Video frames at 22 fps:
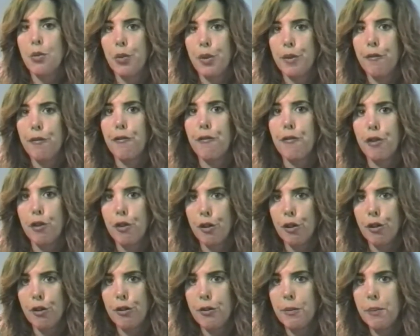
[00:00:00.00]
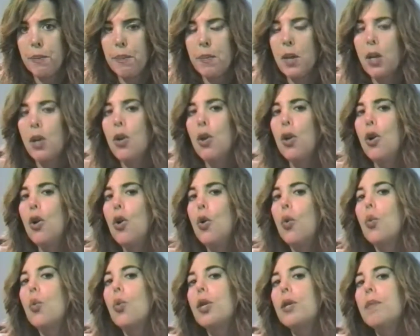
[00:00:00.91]
unreferred,
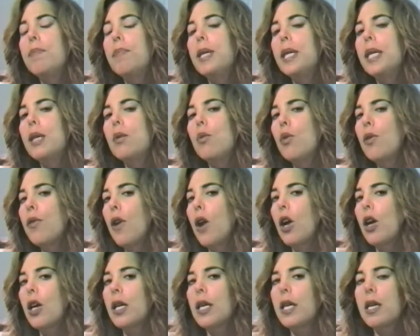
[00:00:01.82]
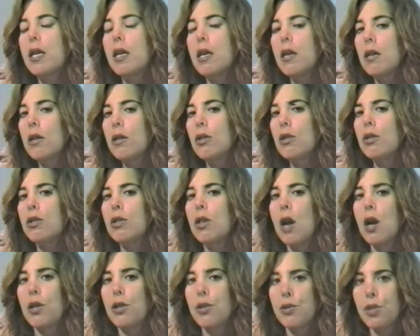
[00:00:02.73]
would be with a killer
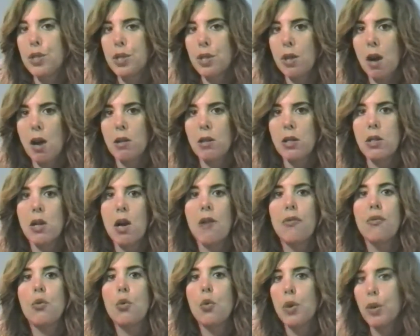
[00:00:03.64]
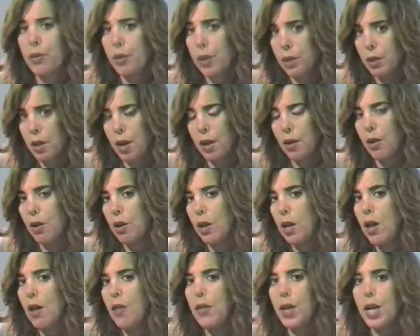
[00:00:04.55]
knock your socks off query
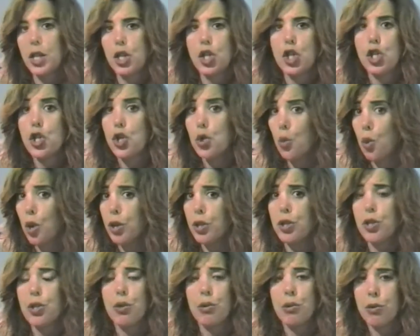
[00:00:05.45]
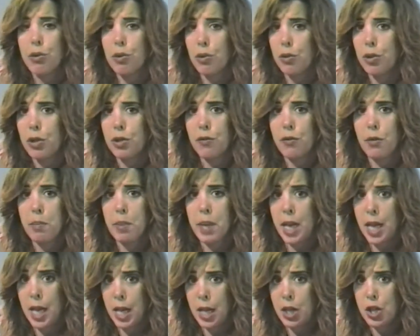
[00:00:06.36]
letter that's short, 2/3 of a
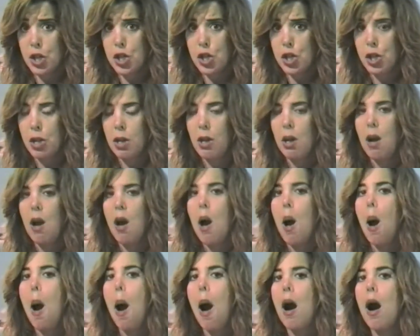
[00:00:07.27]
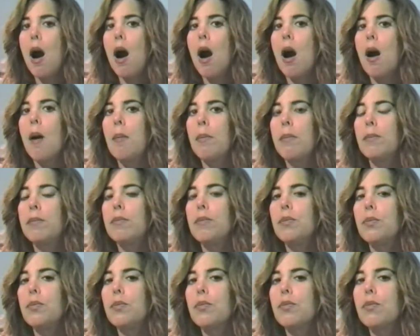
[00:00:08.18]
page,
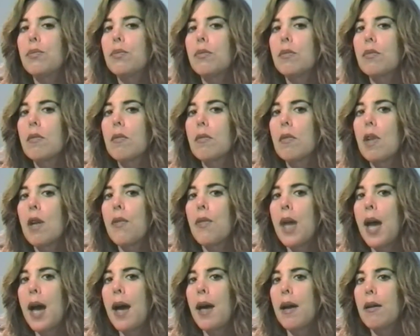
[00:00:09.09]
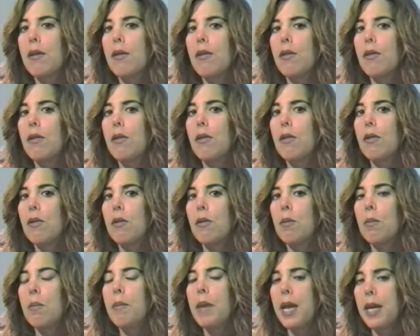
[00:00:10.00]
that
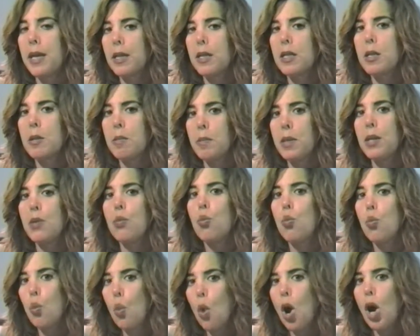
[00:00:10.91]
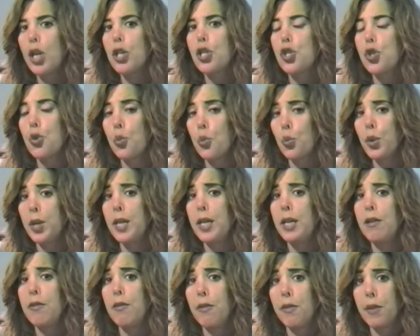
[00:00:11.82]
makes me want to
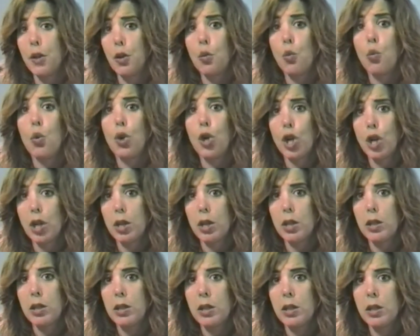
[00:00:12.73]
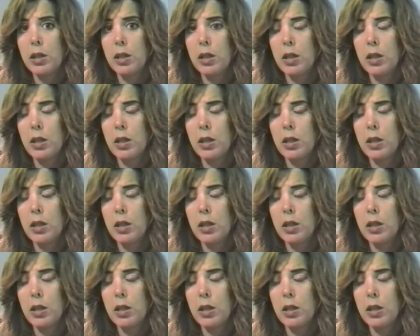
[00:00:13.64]
read their work.